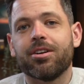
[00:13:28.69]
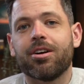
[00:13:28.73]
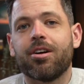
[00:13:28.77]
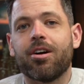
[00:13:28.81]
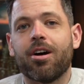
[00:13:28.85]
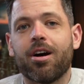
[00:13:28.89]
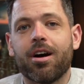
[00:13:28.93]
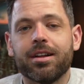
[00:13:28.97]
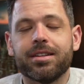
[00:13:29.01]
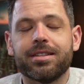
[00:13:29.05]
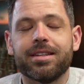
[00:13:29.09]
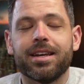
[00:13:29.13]

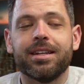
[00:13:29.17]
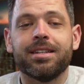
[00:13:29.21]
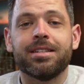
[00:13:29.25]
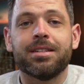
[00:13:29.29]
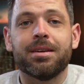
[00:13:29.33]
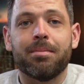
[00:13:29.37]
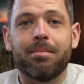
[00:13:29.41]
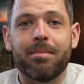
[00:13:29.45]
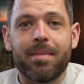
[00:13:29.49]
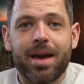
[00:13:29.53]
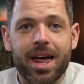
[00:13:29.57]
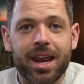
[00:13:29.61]

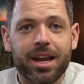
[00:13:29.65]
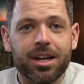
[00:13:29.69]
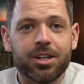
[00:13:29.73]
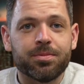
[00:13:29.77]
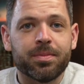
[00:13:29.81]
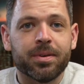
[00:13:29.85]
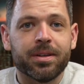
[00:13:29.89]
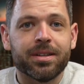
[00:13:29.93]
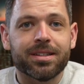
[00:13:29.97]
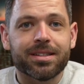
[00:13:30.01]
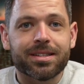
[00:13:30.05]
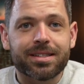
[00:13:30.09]
content
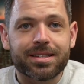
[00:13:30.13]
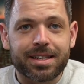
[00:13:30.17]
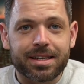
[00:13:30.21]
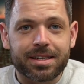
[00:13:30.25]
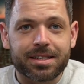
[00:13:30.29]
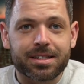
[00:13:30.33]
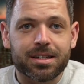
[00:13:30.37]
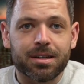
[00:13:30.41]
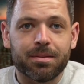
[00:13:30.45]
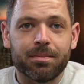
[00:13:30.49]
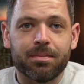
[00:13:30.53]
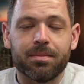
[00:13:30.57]
management
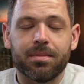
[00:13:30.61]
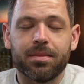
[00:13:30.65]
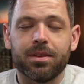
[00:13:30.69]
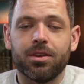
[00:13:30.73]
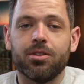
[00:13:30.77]
system.